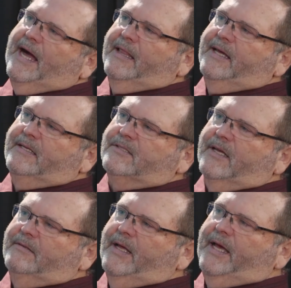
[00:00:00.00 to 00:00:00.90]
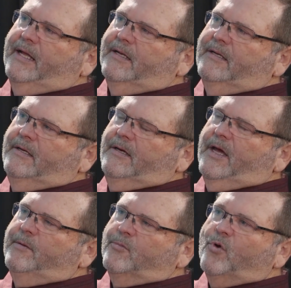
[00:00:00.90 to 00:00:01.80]
colleagues and, and
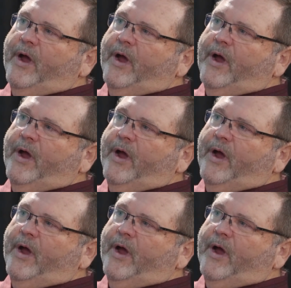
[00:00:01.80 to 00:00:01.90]
am